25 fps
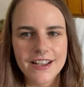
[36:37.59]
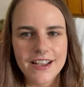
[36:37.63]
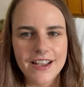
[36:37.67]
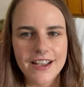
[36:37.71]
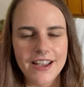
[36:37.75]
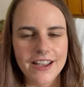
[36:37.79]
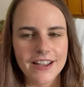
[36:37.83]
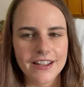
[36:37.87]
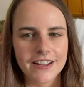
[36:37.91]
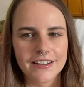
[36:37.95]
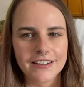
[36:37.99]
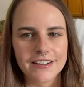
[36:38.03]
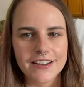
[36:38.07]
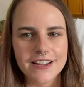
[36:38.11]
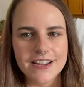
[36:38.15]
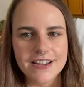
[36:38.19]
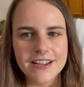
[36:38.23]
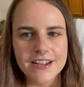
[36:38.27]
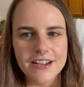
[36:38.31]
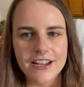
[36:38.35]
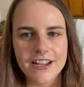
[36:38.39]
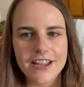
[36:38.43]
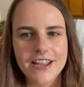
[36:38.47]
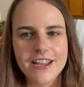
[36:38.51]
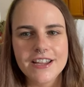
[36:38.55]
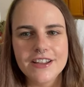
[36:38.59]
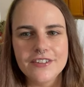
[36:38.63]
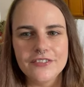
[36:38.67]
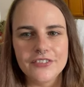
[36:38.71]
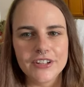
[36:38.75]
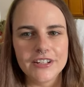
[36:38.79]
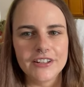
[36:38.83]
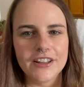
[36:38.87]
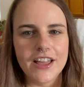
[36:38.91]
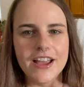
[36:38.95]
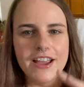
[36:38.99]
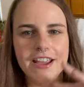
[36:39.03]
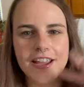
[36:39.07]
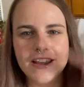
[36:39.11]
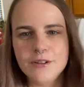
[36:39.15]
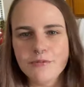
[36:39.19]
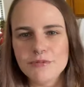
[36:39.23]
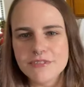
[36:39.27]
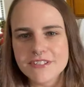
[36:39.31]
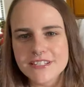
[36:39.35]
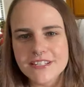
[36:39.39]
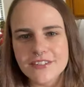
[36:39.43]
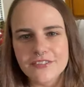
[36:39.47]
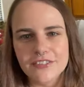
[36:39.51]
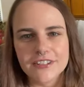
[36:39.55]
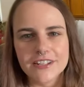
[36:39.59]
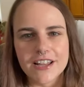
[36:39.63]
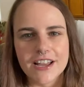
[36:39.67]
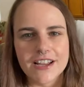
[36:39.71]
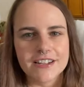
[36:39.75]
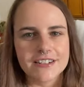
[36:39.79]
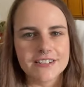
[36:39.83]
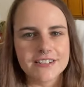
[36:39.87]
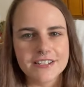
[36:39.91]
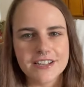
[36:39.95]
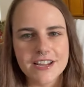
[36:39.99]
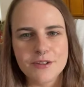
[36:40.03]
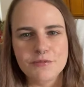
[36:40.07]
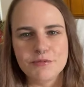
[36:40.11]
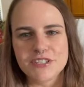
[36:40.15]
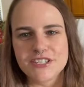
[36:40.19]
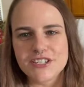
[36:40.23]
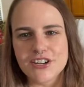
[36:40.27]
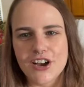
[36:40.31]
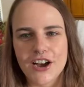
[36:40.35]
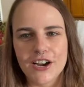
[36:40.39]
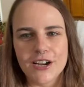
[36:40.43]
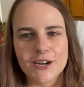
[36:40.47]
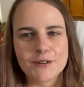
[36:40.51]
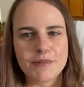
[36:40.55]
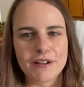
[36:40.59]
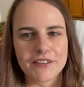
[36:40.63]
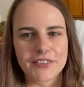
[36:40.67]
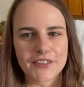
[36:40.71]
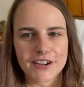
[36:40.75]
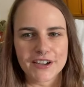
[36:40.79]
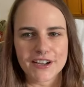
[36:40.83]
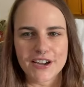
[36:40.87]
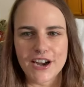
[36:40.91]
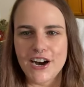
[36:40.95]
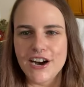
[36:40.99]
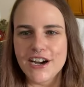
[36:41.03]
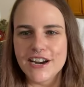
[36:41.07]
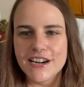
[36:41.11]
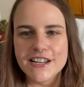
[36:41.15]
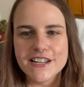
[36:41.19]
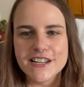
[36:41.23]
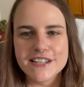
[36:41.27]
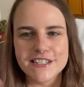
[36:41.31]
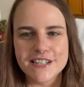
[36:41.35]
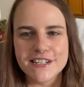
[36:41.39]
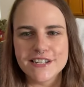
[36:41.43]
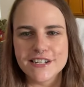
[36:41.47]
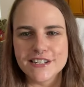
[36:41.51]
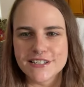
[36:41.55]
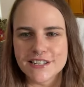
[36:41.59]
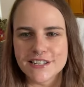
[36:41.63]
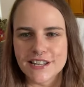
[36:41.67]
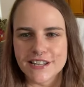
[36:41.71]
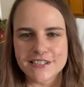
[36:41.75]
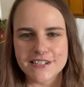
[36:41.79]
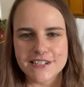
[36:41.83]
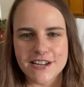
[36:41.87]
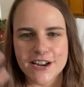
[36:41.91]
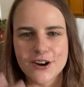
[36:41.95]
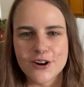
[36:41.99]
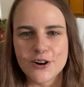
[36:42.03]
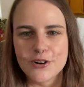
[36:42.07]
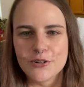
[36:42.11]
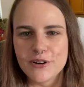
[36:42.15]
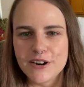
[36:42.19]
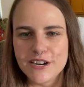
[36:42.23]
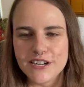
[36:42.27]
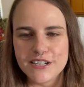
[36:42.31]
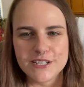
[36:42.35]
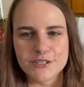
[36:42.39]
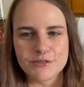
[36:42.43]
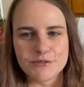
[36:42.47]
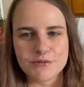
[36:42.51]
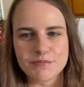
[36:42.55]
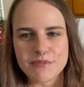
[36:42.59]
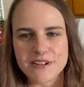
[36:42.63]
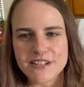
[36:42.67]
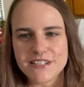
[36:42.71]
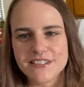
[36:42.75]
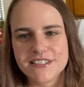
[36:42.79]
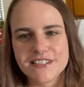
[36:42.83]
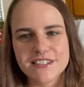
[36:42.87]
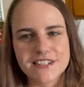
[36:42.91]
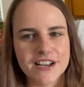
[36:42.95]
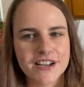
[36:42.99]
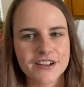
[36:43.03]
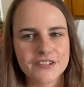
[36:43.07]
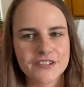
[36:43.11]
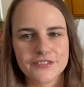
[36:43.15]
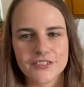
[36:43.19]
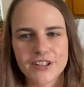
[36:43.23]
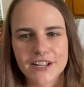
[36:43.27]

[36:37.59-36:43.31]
and he he even like he was even like he was talking about the goddess. He does like tarot readings with me and stuff.